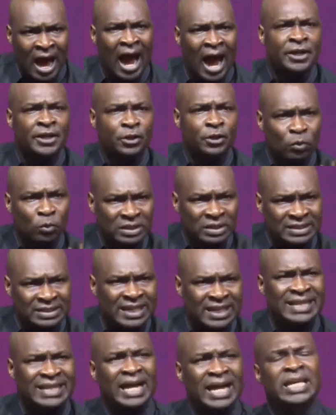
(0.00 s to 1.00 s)
And you will
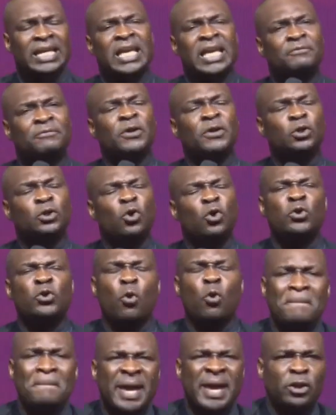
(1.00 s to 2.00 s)
see that even though
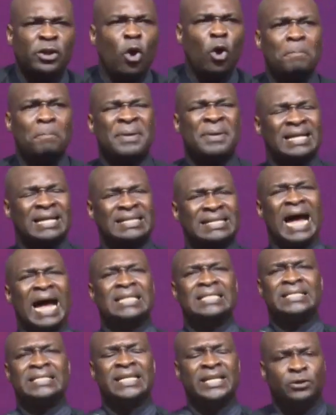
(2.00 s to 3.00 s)
you may not be as
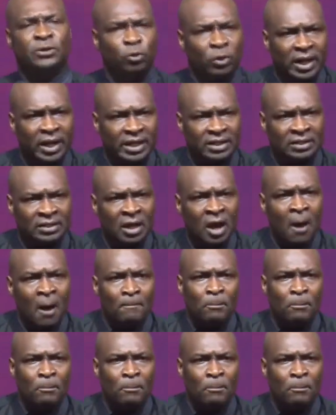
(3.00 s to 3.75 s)
articulate,